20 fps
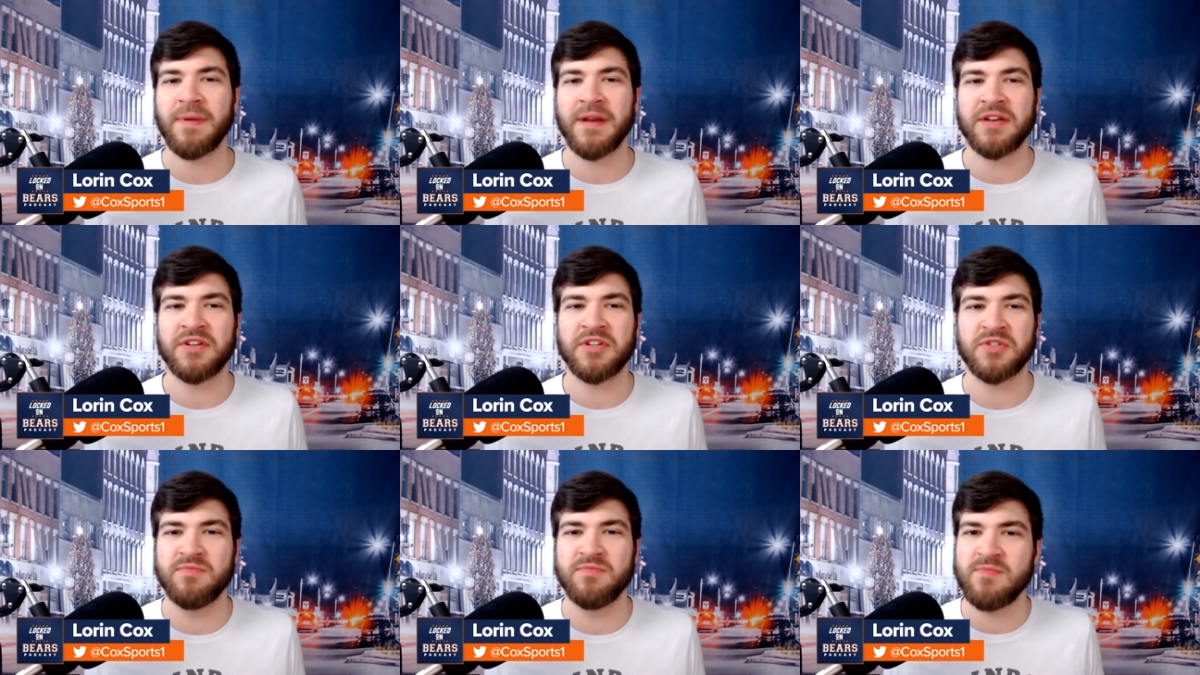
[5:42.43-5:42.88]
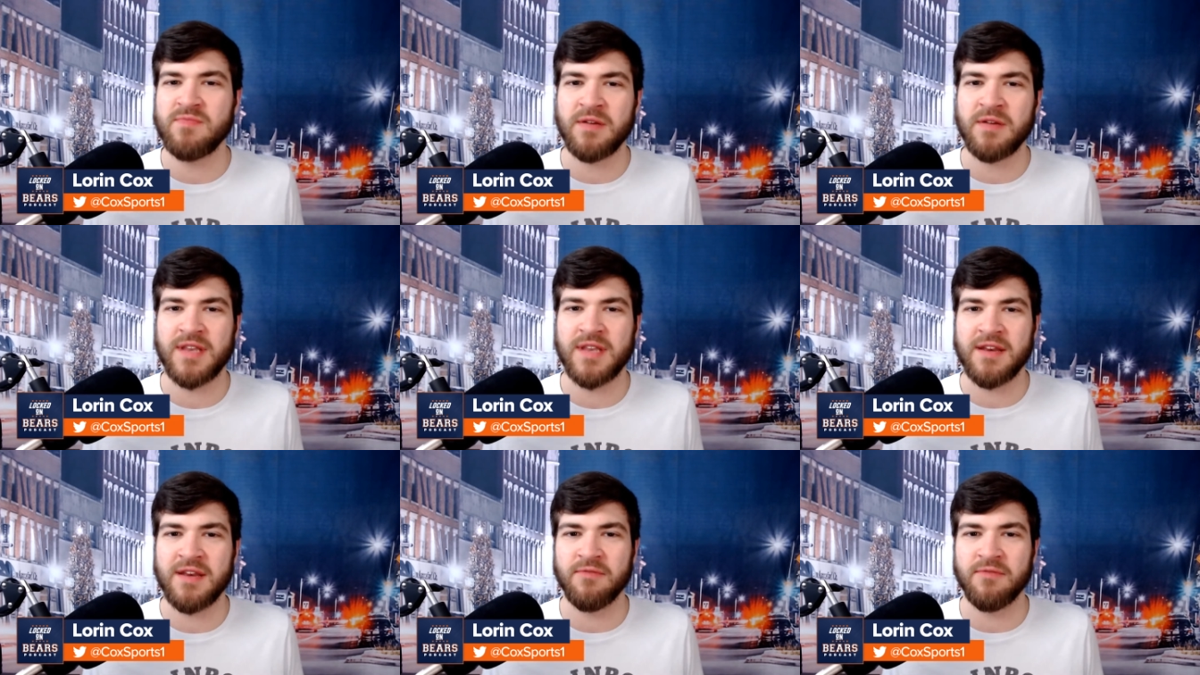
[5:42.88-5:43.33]
And it just,
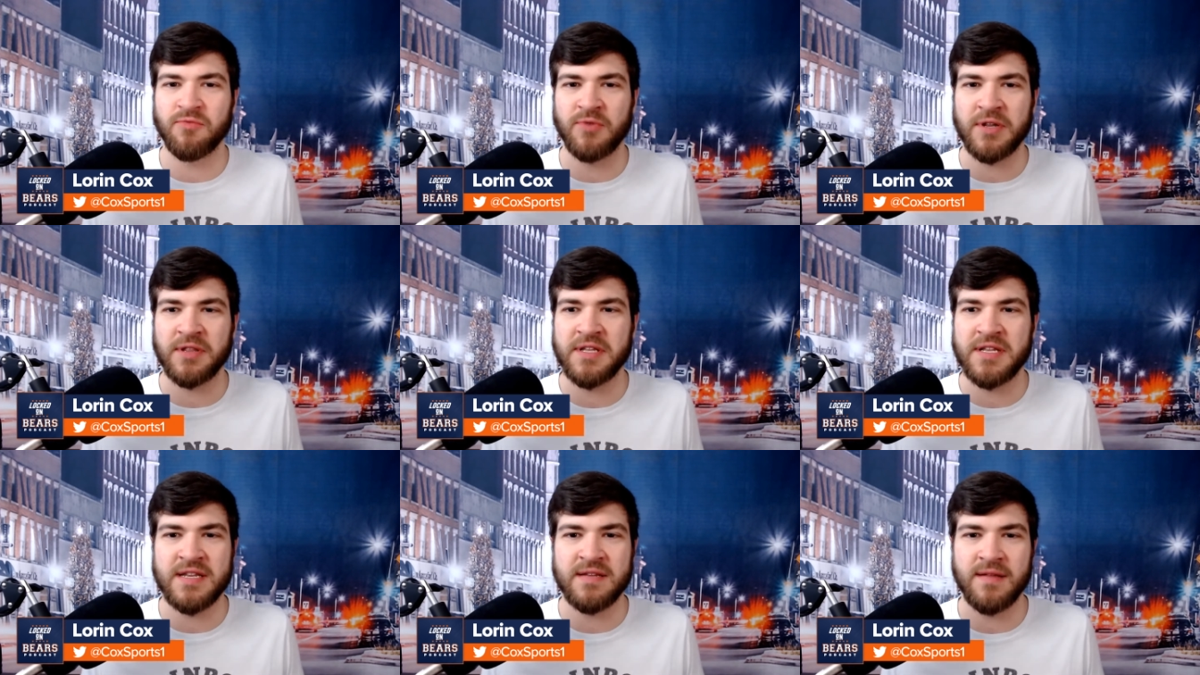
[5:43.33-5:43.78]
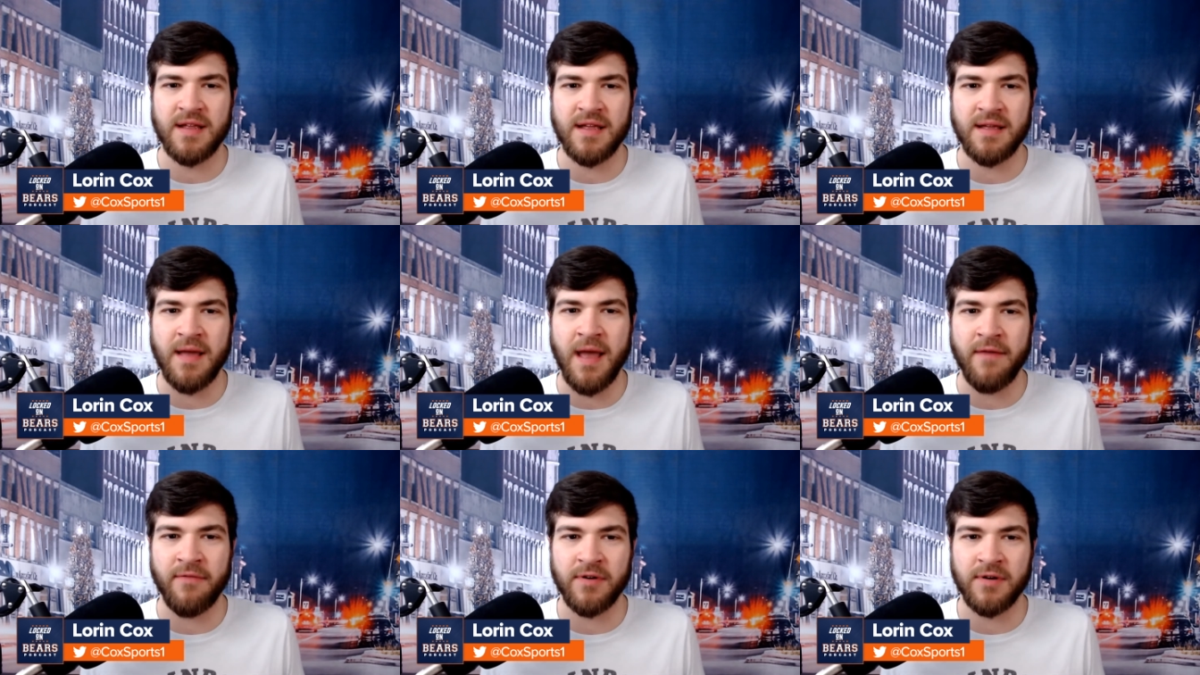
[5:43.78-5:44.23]
it didn't really
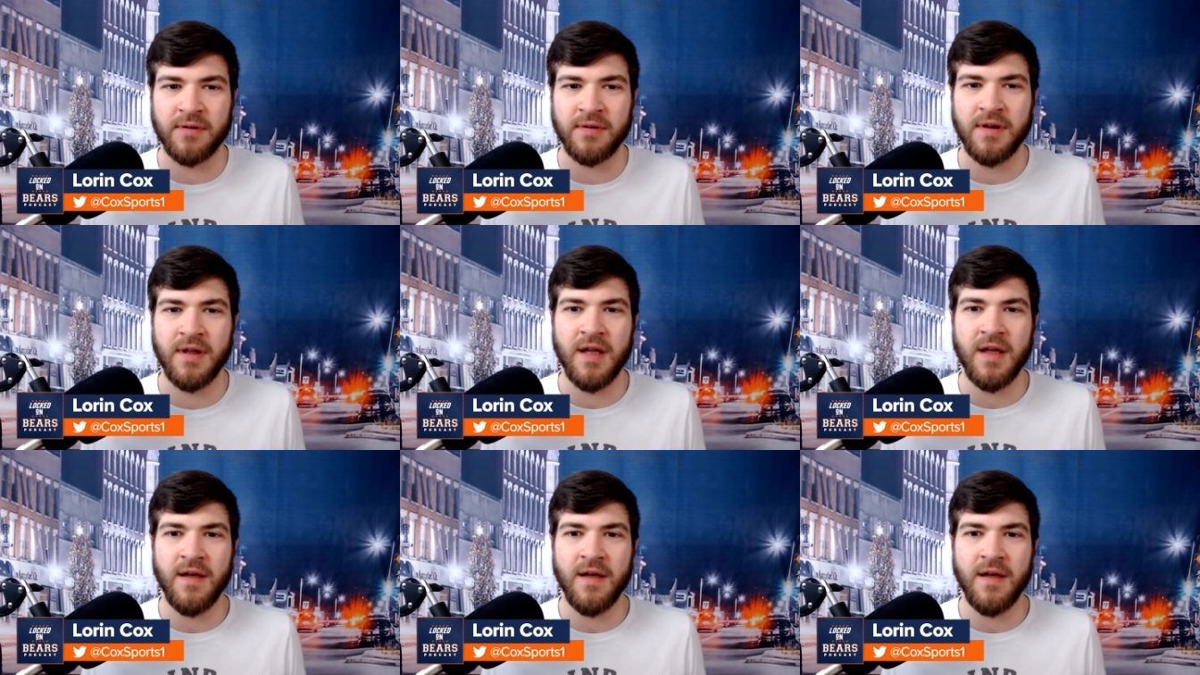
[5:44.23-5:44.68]
ever